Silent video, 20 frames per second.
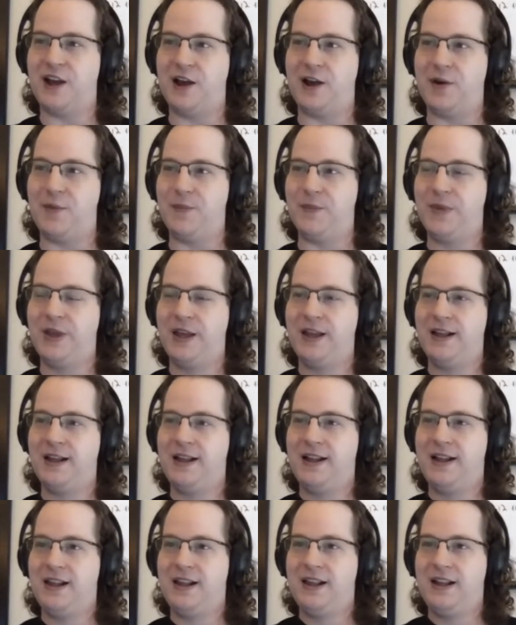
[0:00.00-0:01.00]
Um,
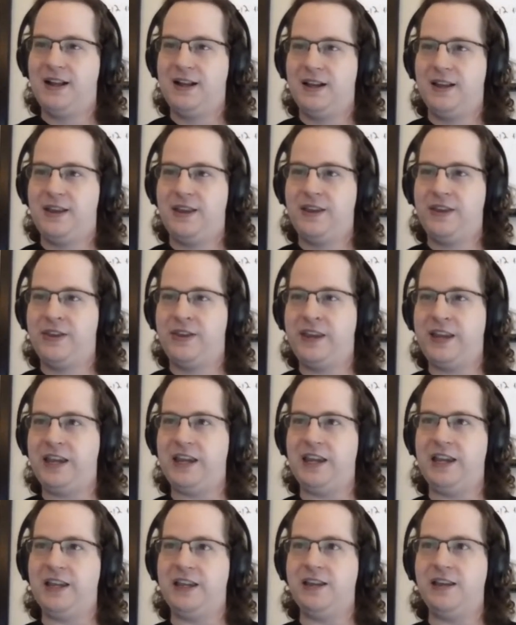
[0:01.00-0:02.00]

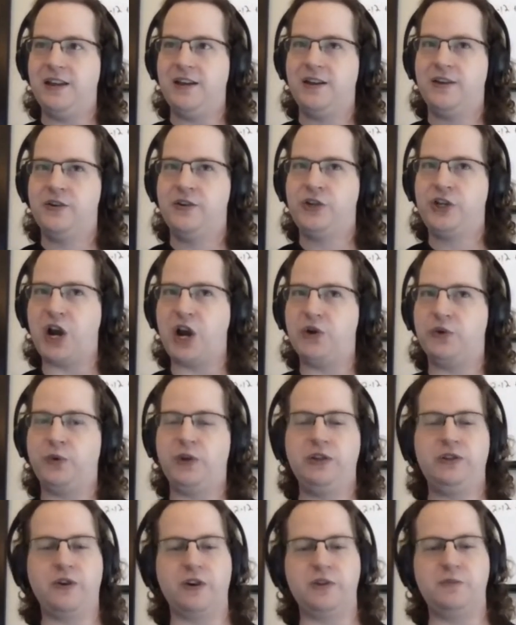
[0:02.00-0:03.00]
the shared
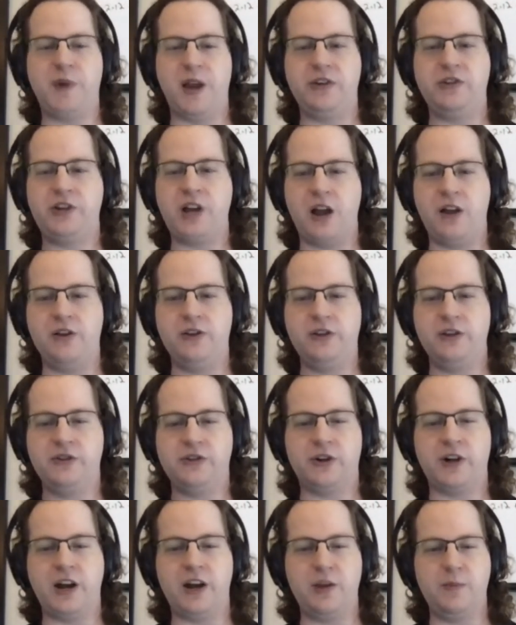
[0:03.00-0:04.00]
resource based
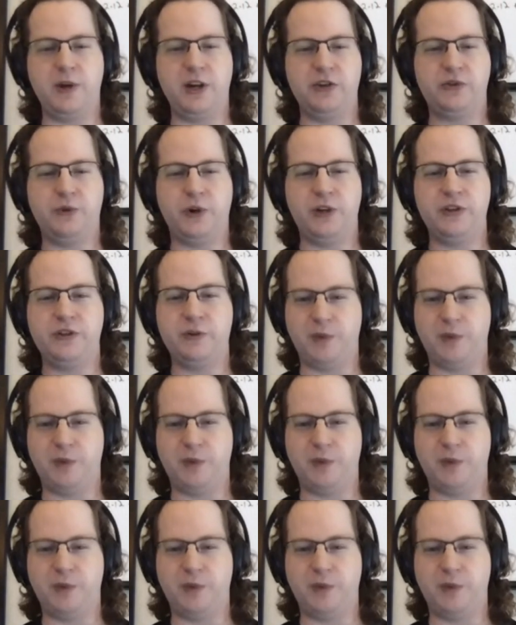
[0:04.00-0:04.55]
challenges are kind of the biggest one.